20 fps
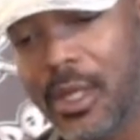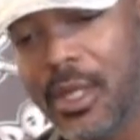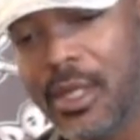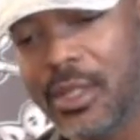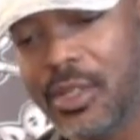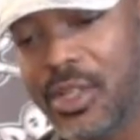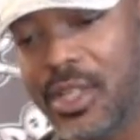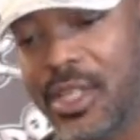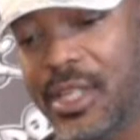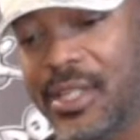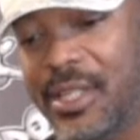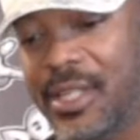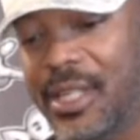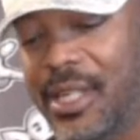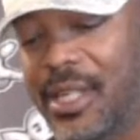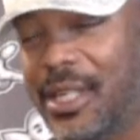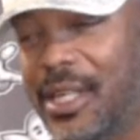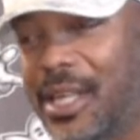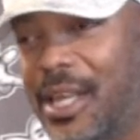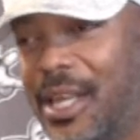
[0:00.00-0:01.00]
she
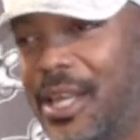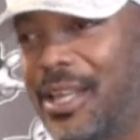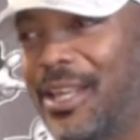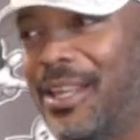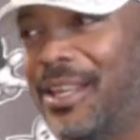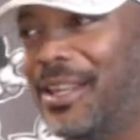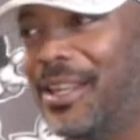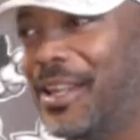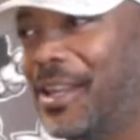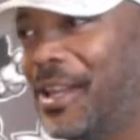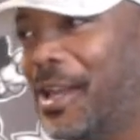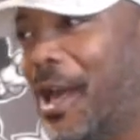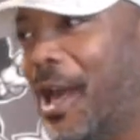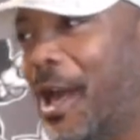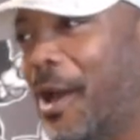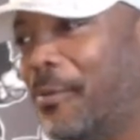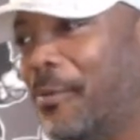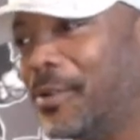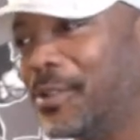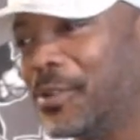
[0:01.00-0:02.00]
seen that
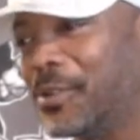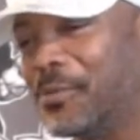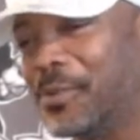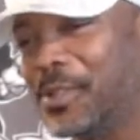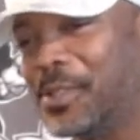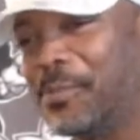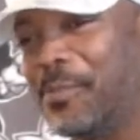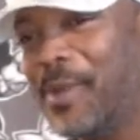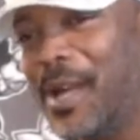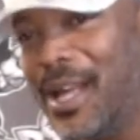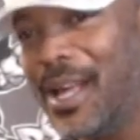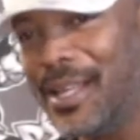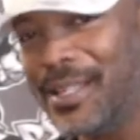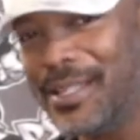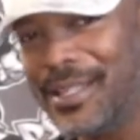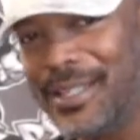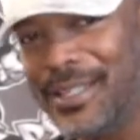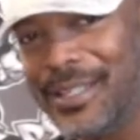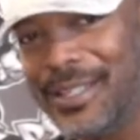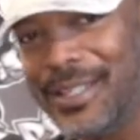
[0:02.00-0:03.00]
I wasn't
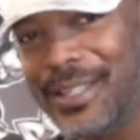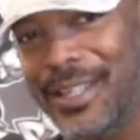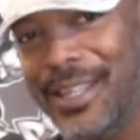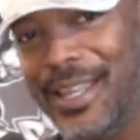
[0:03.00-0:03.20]
responding